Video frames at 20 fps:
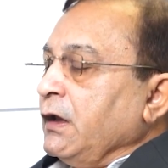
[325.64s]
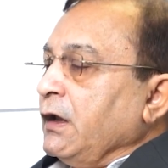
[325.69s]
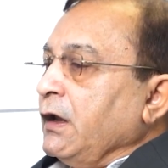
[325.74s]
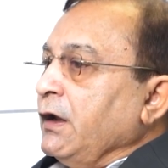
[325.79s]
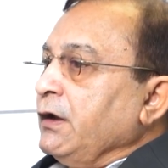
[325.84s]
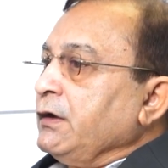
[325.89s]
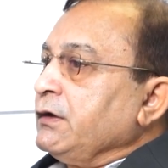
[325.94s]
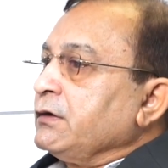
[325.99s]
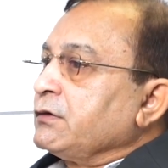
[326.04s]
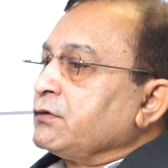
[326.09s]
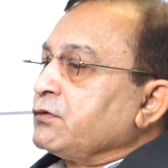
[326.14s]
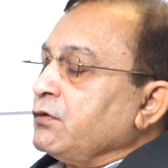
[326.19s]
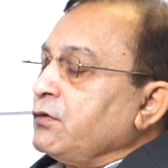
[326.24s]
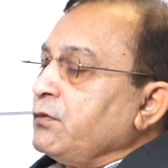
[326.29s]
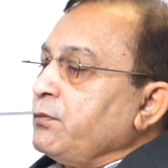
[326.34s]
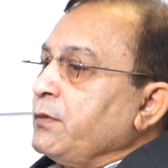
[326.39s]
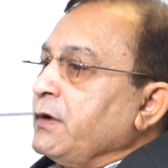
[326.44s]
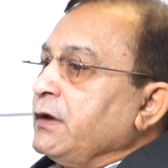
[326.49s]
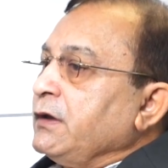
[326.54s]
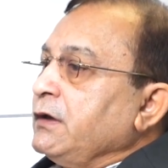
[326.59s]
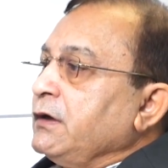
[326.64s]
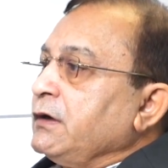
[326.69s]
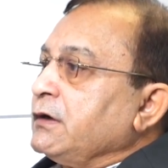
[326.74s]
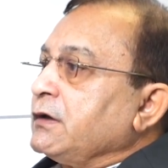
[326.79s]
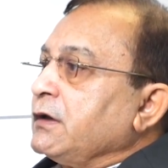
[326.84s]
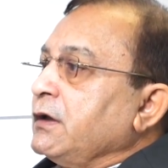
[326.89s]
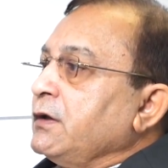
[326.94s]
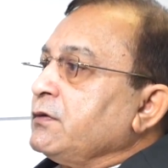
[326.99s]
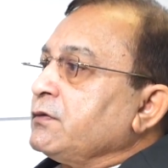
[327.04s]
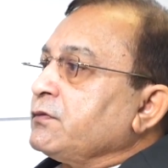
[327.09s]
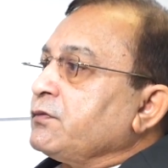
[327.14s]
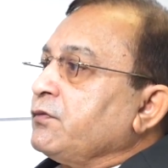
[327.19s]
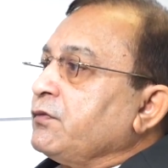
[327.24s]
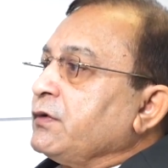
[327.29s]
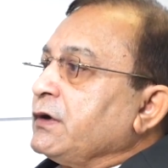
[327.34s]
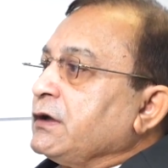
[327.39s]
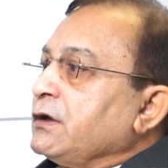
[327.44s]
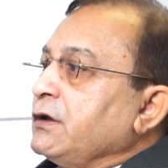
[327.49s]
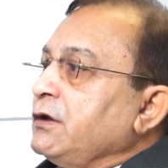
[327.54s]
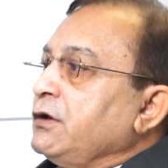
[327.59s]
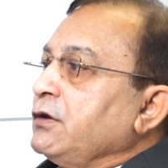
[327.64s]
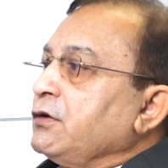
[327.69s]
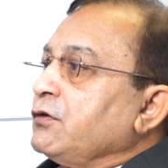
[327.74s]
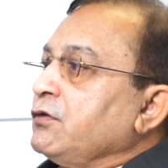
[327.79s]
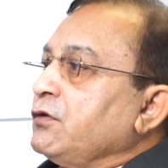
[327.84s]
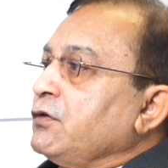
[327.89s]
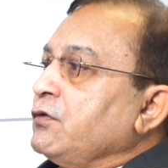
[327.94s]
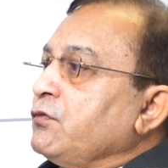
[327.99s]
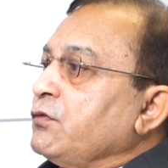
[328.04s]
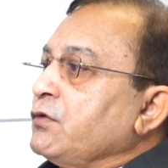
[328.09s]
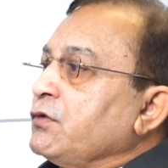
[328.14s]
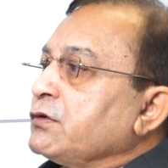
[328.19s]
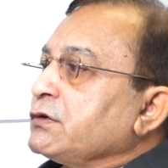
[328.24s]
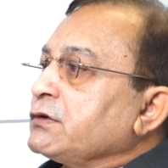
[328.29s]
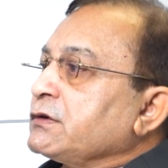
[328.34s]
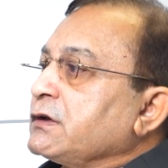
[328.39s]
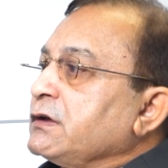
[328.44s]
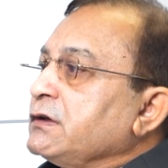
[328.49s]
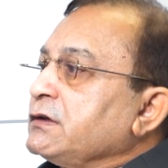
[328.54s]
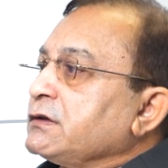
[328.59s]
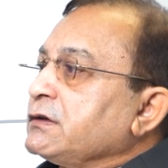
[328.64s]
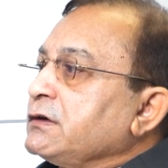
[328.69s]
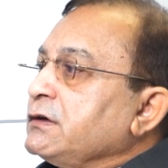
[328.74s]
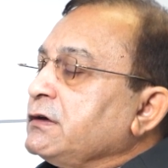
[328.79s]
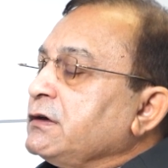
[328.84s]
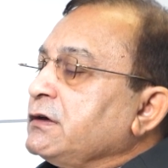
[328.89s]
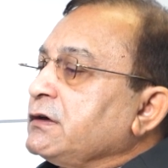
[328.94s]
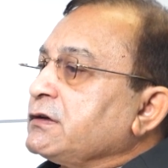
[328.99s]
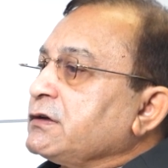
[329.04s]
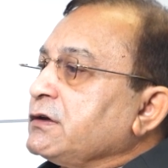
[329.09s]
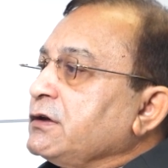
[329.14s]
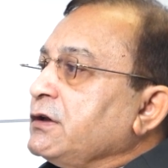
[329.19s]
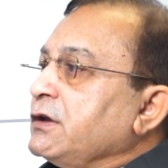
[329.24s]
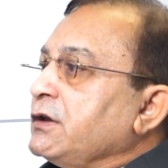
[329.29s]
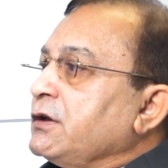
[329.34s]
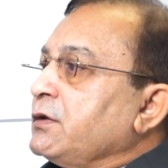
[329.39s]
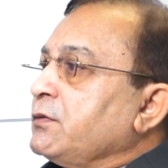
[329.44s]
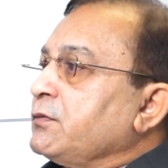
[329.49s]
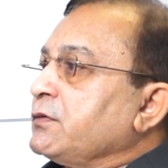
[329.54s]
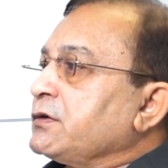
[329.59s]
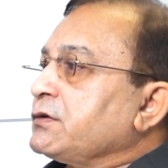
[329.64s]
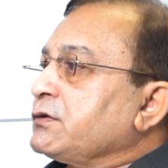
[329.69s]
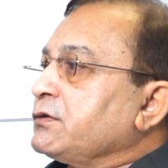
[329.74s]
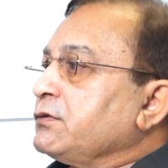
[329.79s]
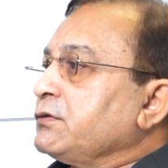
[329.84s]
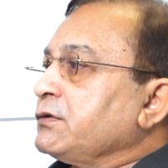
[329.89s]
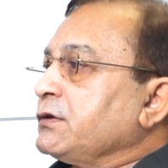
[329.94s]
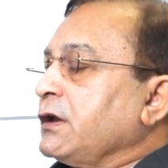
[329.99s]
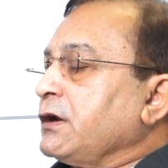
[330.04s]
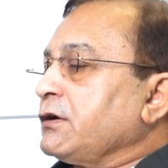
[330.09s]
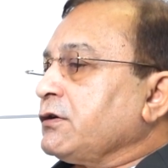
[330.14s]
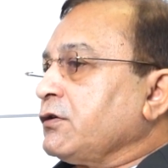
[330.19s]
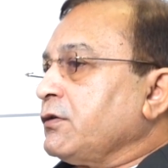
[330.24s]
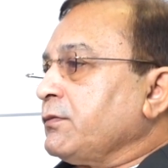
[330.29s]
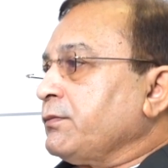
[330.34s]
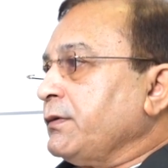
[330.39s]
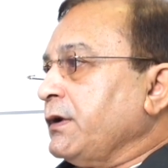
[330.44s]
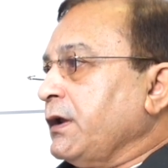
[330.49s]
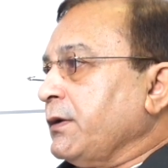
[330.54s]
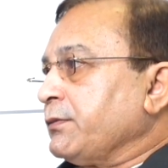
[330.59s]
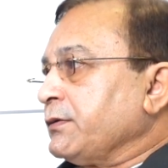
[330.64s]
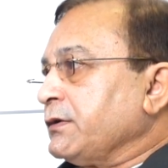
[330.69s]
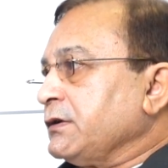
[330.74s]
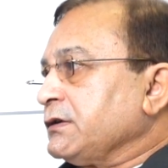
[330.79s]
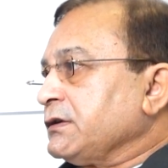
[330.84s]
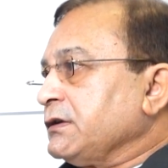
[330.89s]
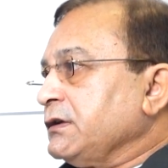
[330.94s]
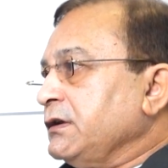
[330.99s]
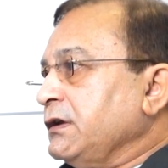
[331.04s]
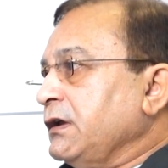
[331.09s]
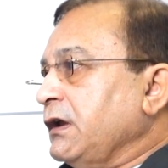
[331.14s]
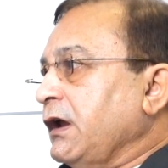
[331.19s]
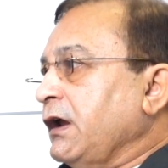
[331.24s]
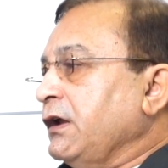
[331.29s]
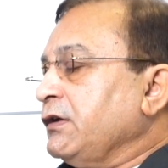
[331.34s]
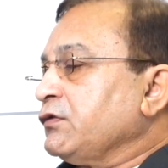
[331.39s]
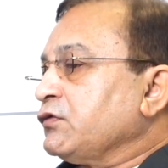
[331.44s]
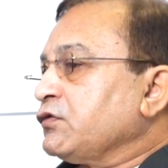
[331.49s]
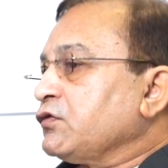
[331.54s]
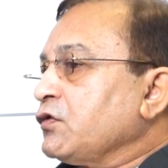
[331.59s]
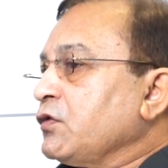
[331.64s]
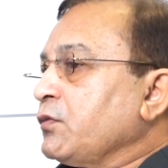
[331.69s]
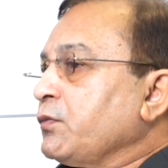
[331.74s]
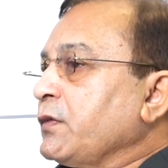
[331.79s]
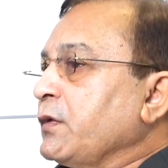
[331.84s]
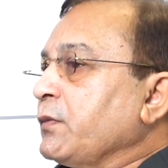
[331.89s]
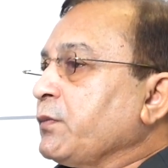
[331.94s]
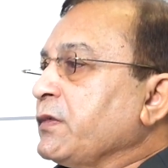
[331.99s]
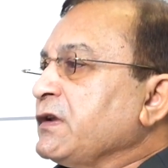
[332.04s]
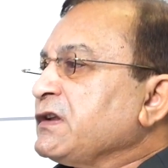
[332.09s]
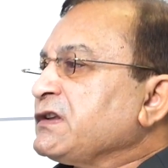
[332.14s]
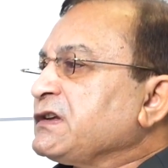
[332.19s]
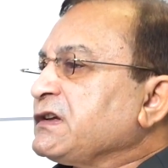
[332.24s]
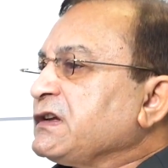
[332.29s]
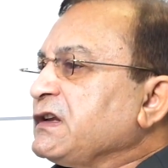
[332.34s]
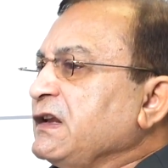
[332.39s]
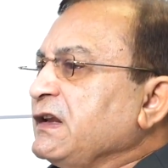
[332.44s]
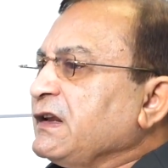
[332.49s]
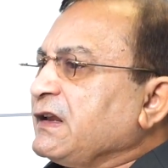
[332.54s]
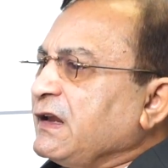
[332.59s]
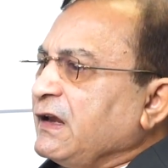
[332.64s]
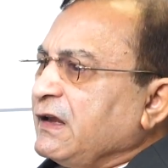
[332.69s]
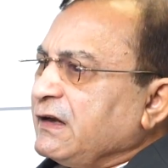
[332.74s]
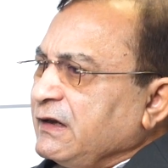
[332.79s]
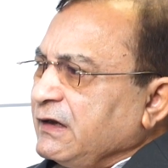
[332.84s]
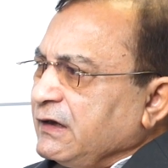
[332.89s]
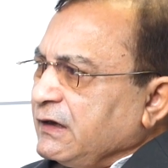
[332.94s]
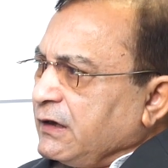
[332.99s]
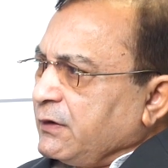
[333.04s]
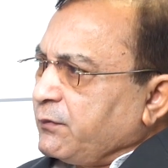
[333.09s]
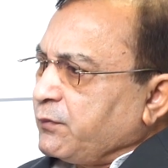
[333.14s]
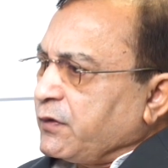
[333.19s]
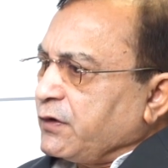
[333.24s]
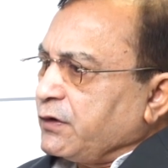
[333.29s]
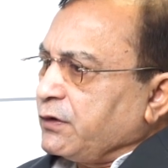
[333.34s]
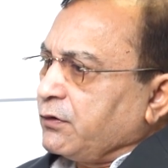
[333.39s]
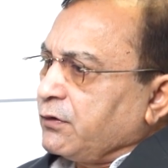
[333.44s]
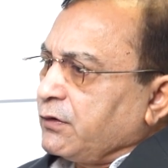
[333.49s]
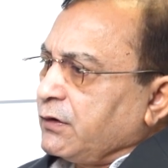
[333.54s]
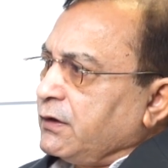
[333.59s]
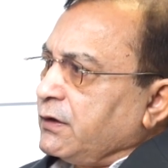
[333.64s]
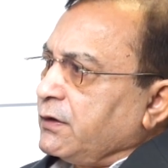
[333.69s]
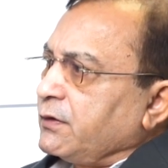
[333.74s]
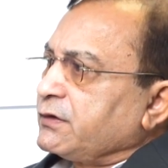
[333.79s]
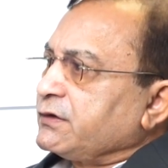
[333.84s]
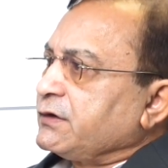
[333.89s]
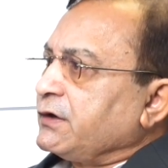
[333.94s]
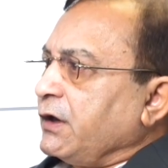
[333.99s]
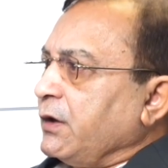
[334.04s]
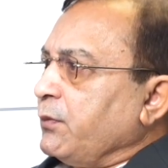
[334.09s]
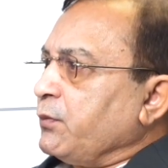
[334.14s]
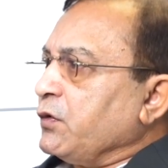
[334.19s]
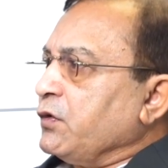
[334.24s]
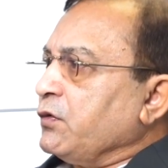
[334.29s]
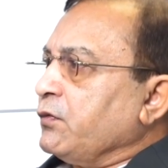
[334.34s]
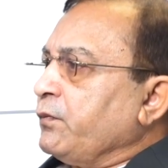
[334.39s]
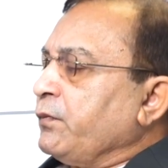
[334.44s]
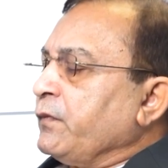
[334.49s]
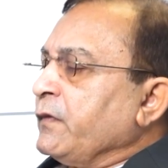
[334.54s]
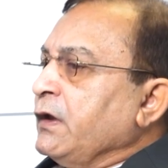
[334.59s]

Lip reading: And so many times vitiligo was considered synonymous to that of leprosy, and so people still carry that particular taboo,